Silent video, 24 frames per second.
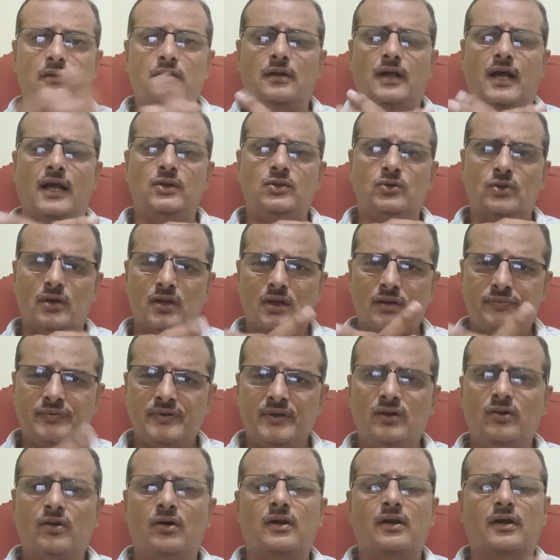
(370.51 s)

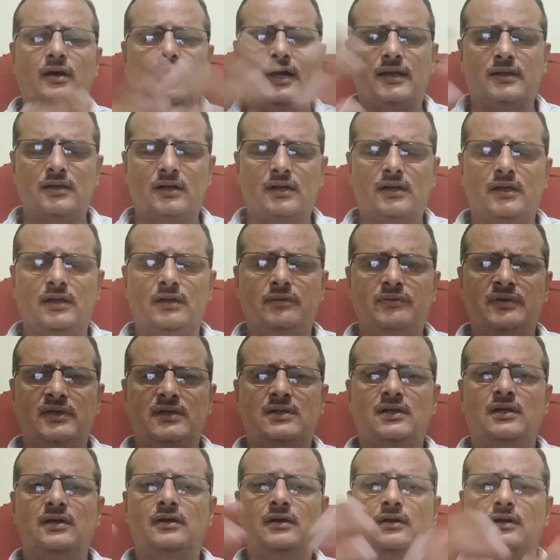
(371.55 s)
angiography or other
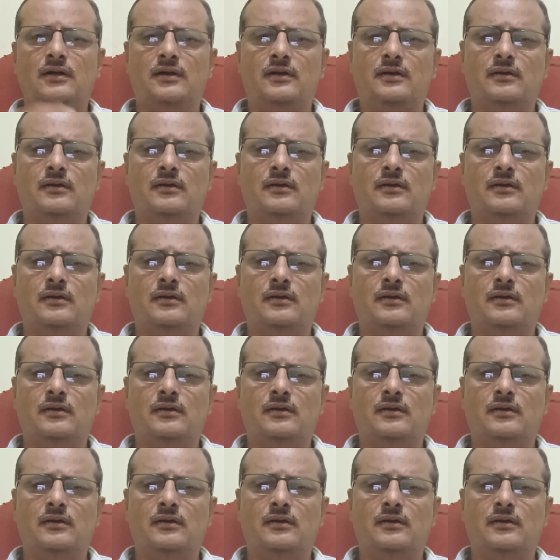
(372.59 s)
ingression